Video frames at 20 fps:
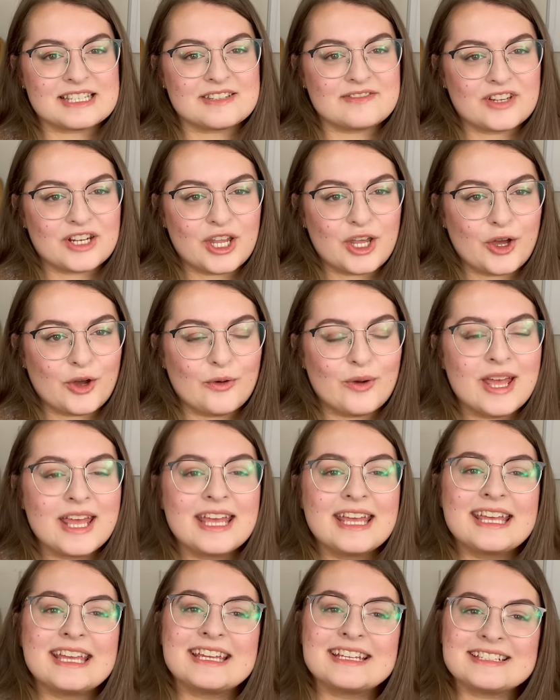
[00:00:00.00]
video
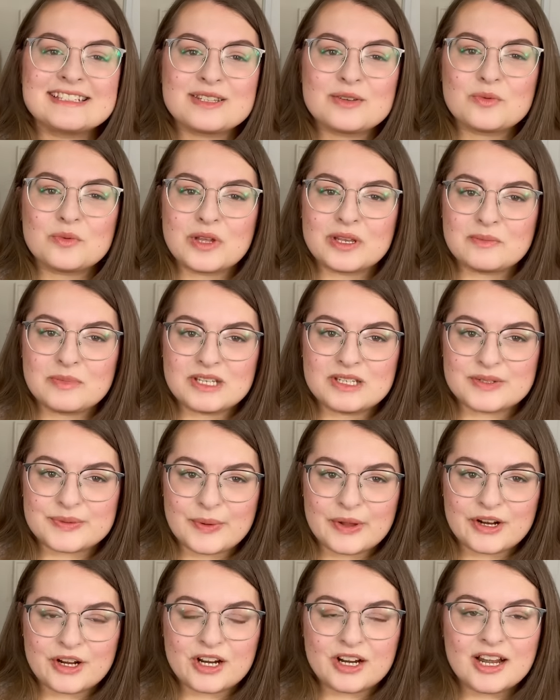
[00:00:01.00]
is the Whidbey
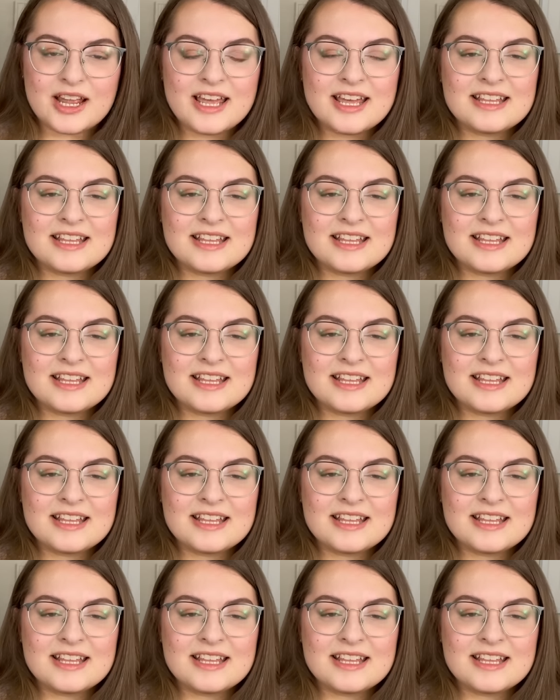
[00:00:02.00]
sweater.